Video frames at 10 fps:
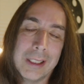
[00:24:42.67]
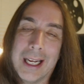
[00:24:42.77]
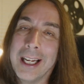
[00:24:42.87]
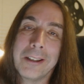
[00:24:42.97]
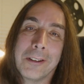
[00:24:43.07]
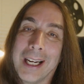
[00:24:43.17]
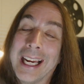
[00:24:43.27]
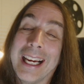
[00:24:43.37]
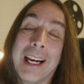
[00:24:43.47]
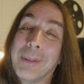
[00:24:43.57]
don't know.
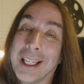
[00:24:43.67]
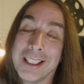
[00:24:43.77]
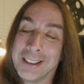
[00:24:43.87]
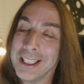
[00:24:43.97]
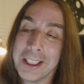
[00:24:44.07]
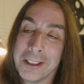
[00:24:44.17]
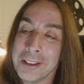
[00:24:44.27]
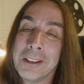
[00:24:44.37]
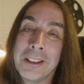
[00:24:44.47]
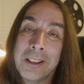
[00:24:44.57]
I'm not a singer.
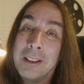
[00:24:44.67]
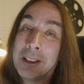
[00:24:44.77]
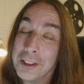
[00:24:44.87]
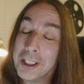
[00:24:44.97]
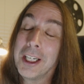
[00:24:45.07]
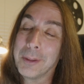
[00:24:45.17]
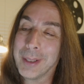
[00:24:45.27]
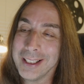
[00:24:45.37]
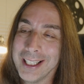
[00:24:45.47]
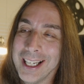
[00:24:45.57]
Sorry
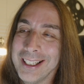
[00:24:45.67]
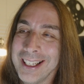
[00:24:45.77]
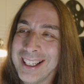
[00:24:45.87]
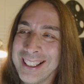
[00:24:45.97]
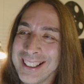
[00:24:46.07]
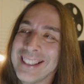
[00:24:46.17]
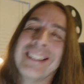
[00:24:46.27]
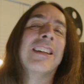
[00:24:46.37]
about that.